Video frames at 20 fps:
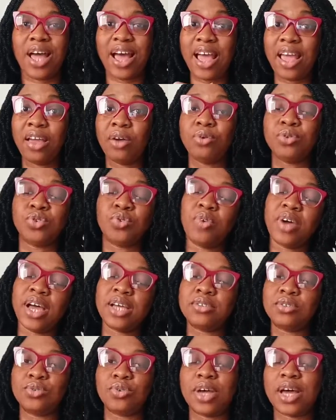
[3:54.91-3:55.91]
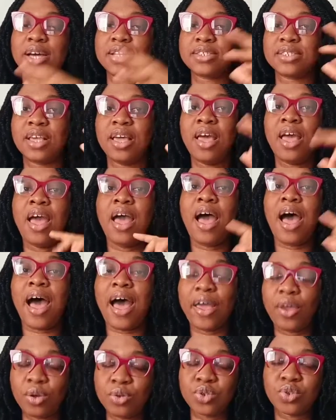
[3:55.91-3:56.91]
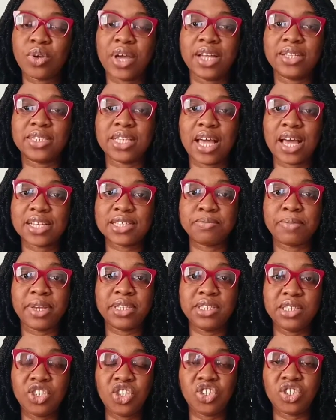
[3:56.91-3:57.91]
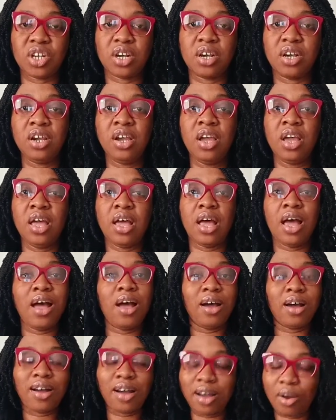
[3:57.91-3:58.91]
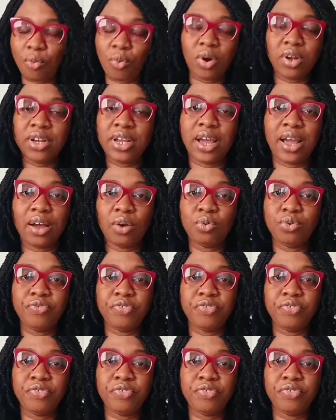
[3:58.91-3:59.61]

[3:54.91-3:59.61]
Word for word: I also had to ask, I also had to ask my teacher what her own